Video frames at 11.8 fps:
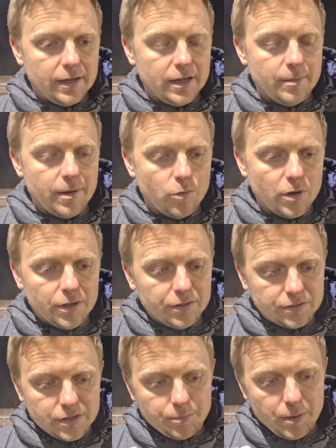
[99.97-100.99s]
Um, I want
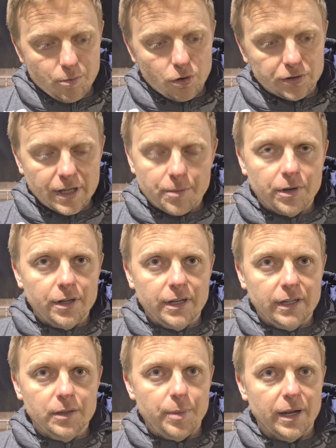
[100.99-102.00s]
us to be more
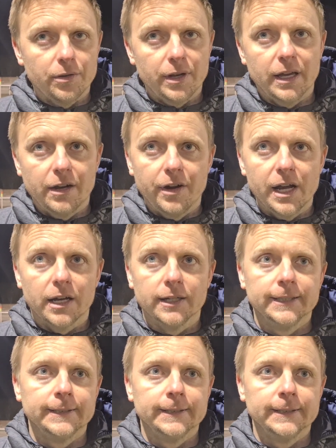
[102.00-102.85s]
dominant in the penalty area,